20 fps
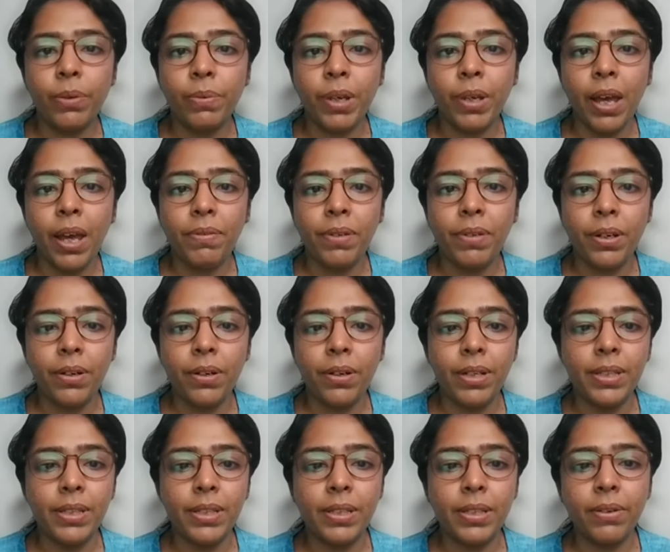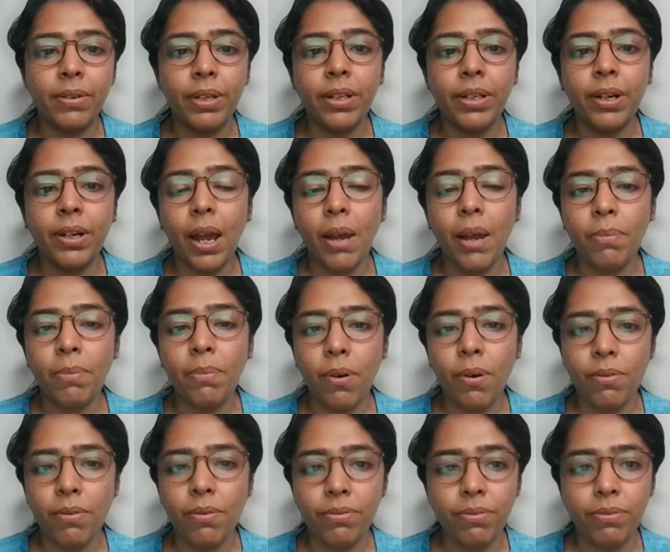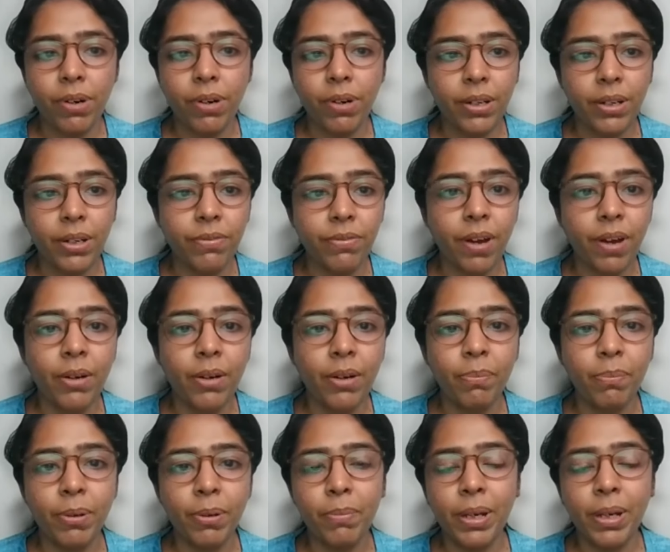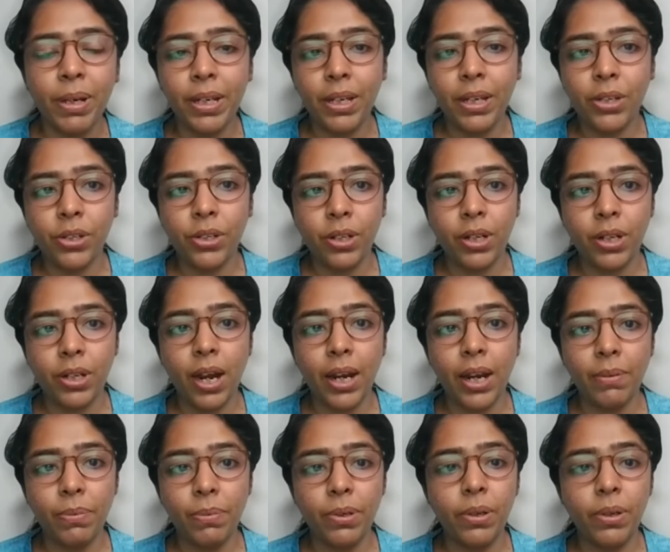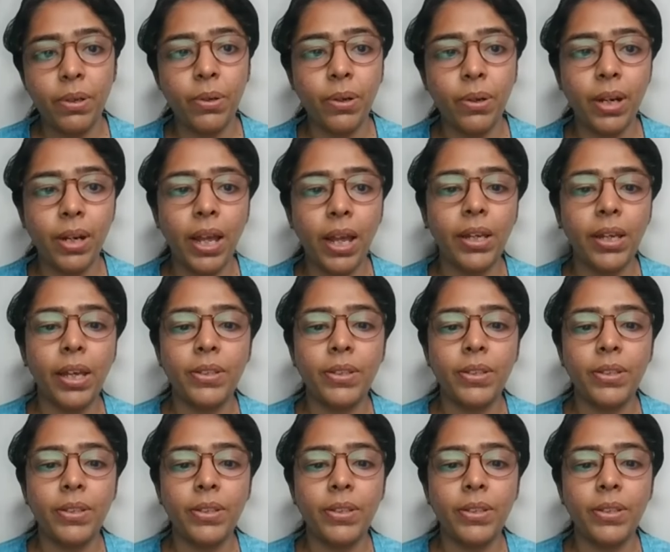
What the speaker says: we have here is a screen grab of what a FHIR implementation guide would look like.